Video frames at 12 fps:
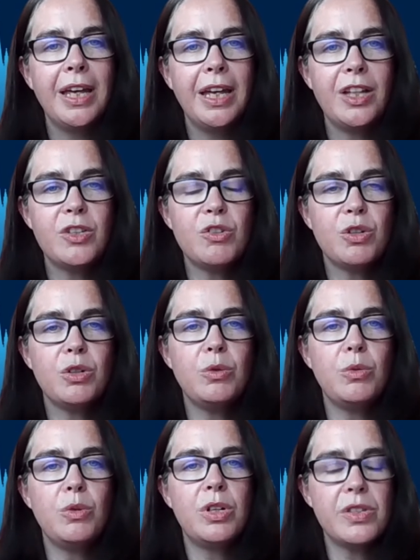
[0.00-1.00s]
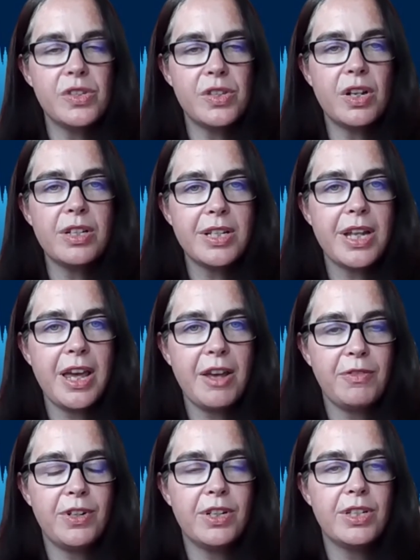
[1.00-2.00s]
It's through concerted
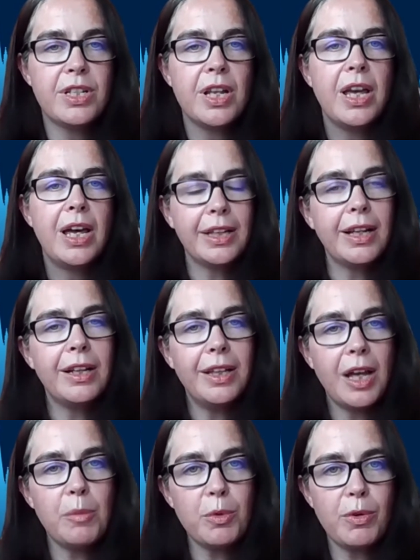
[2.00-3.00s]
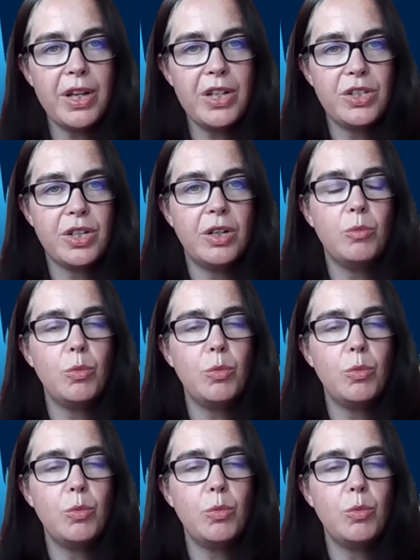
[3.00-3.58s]
effort and collaboration,